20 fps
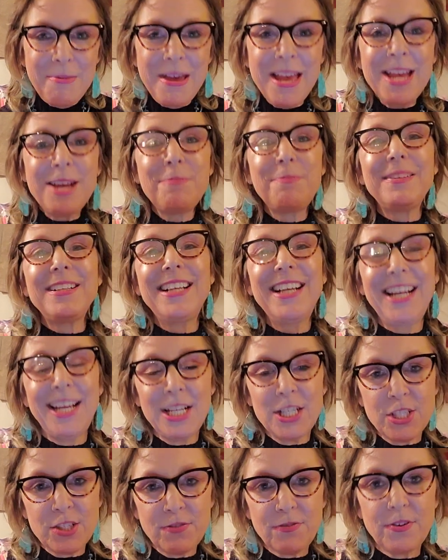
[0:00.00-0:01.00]
make
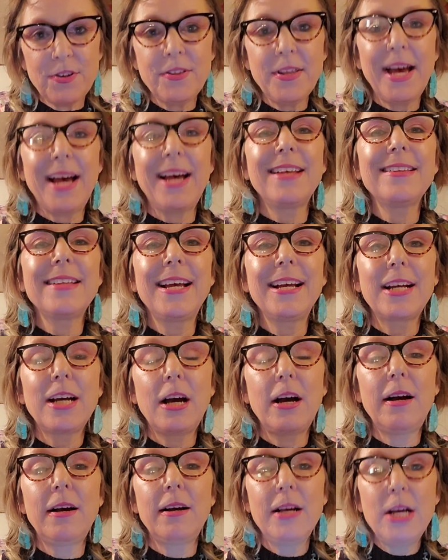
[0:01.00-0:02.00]
plans for that like
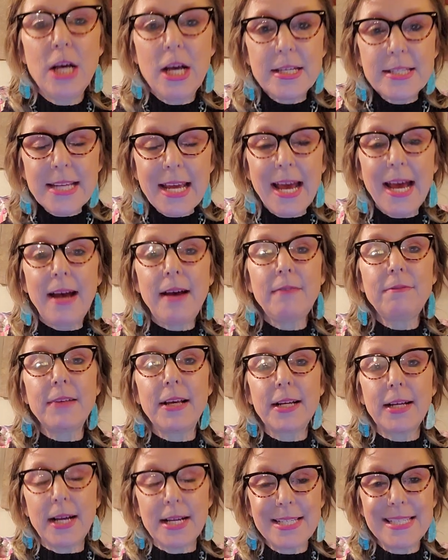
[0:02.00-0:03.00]
uh to have
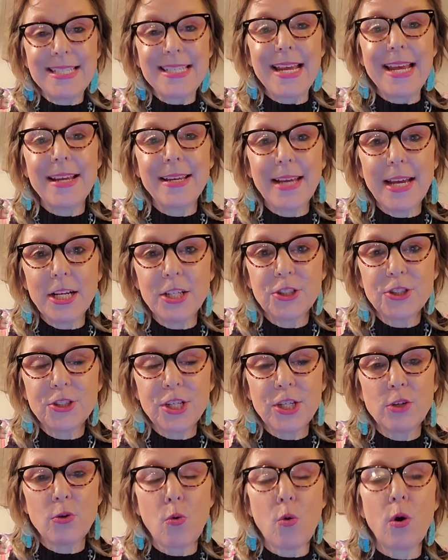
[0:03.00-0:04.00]
like a
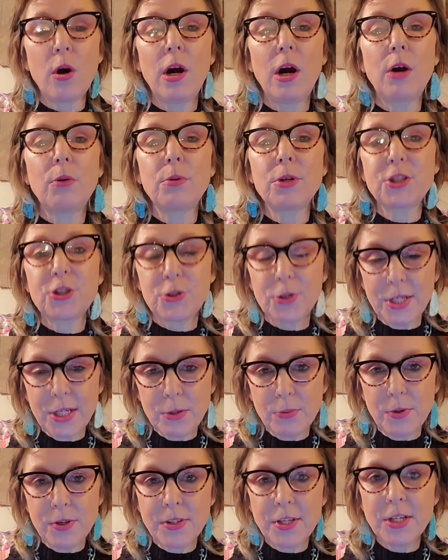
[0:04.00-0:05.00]
staycation or a
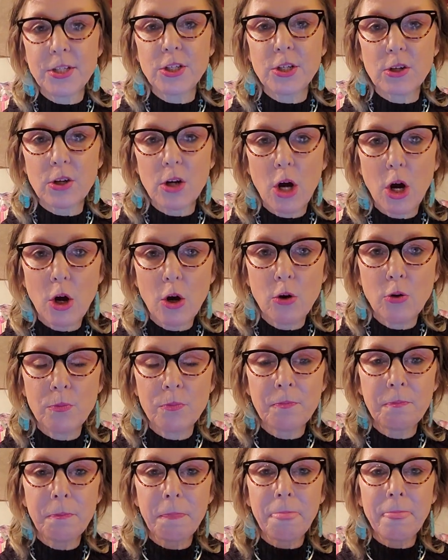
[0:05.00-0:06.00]
retreat within your
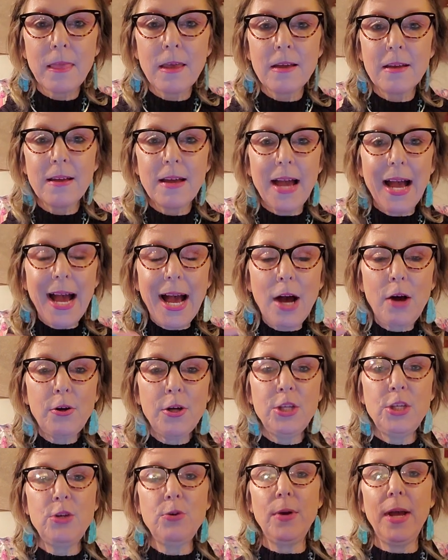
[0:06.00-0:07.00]
home how
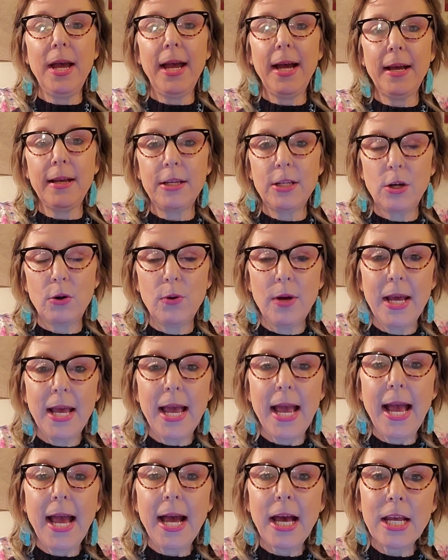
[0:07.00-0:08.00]
can you add you know
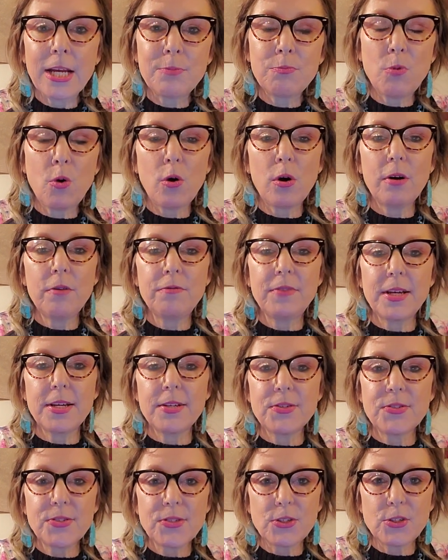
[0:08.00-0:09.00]
add more of
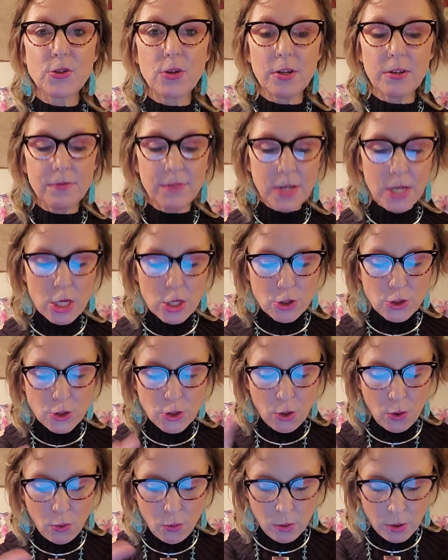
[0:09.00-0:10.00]
this sort of
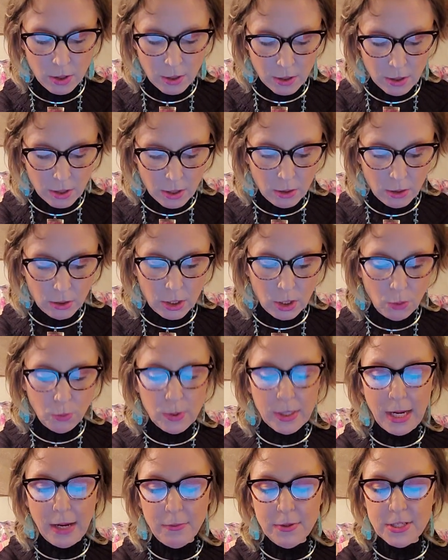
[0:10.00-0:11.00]
so you know
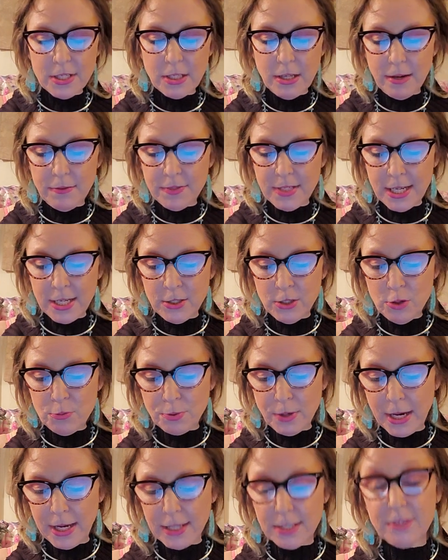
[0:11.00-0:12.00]
what i always loved in new
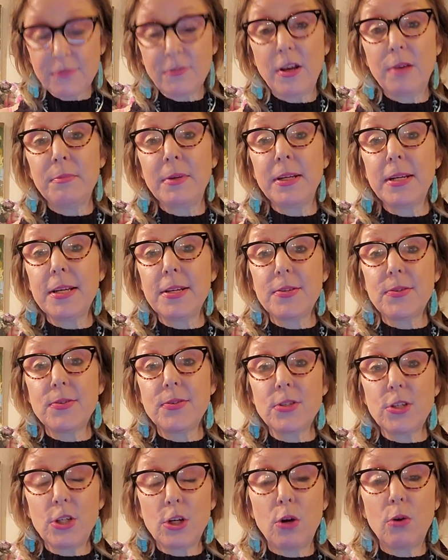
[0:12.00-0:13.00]
product development
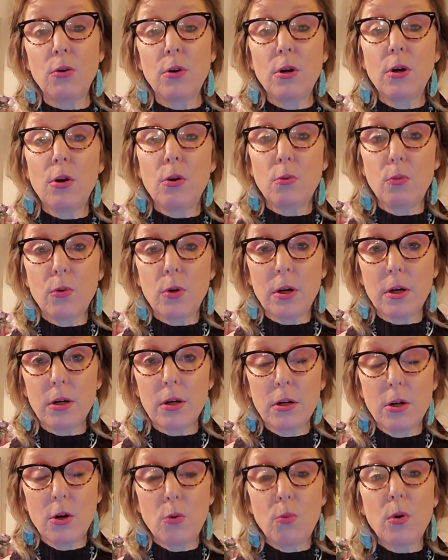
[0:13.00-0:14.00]
is you know
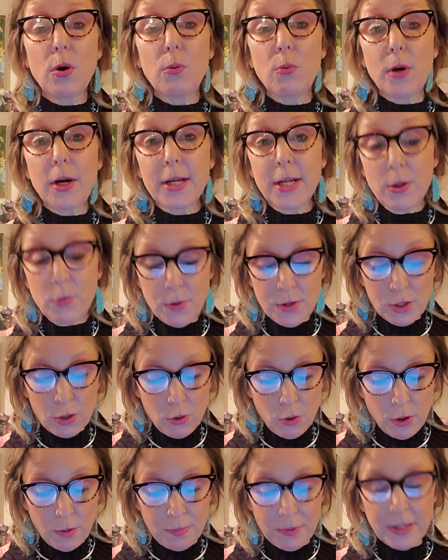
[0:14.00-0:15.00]
we're we're working with a
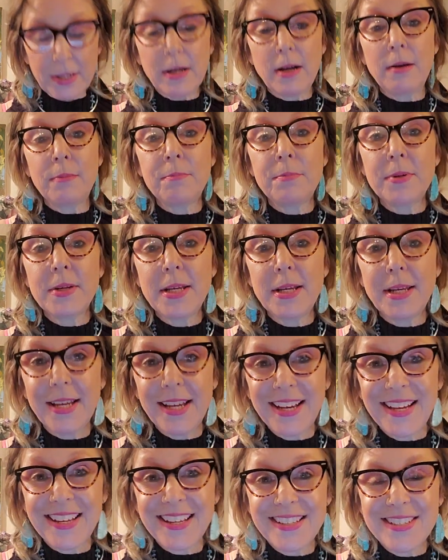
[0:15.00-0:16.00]
corporate company
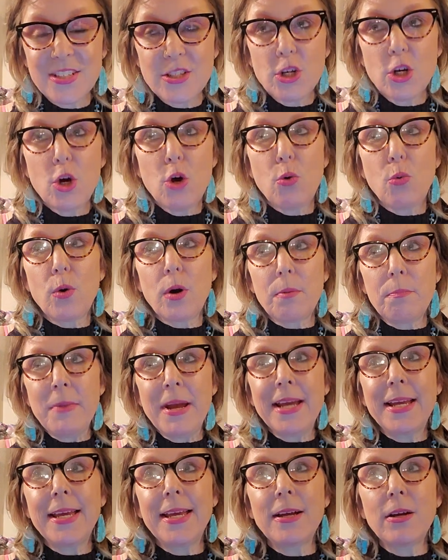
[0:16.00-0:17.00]
and we're
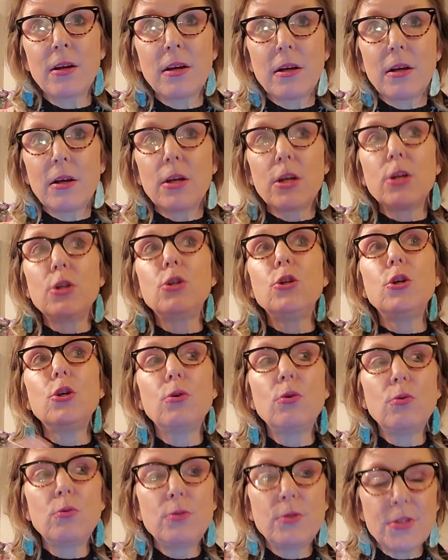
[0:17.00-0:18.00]
making
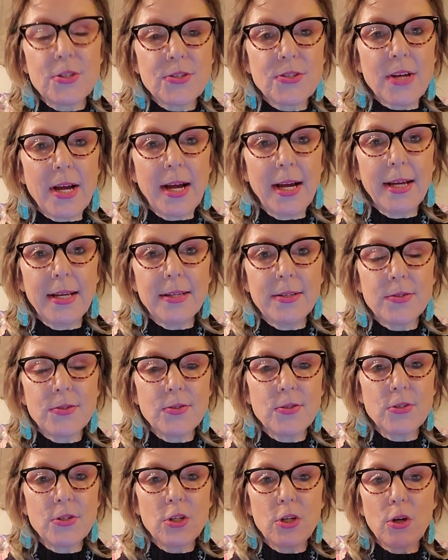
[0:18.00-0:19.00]
new
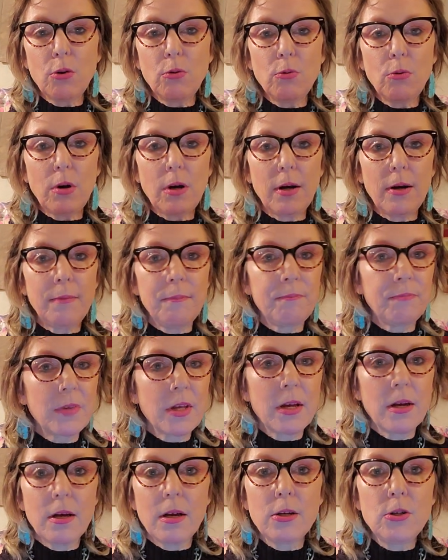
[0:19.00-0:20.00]
designs you know um
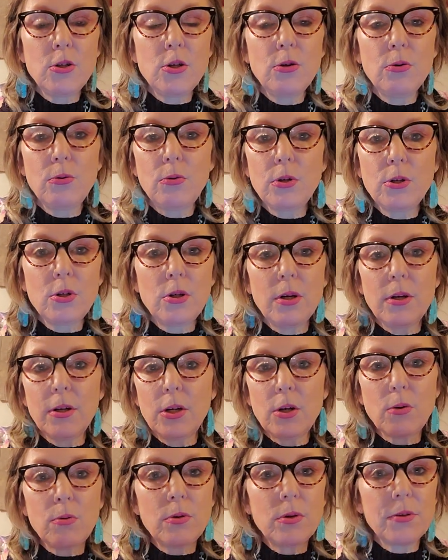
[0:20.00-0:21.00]
new,
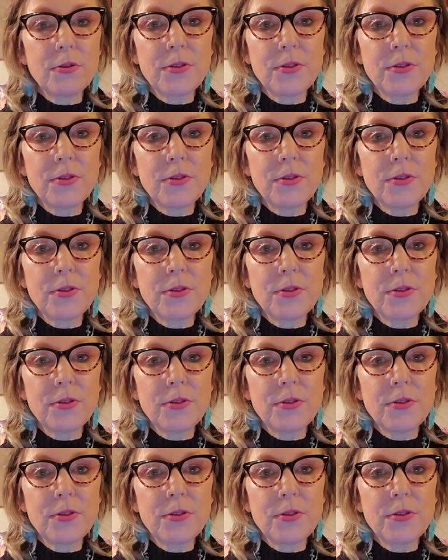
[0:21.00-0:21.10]
you know,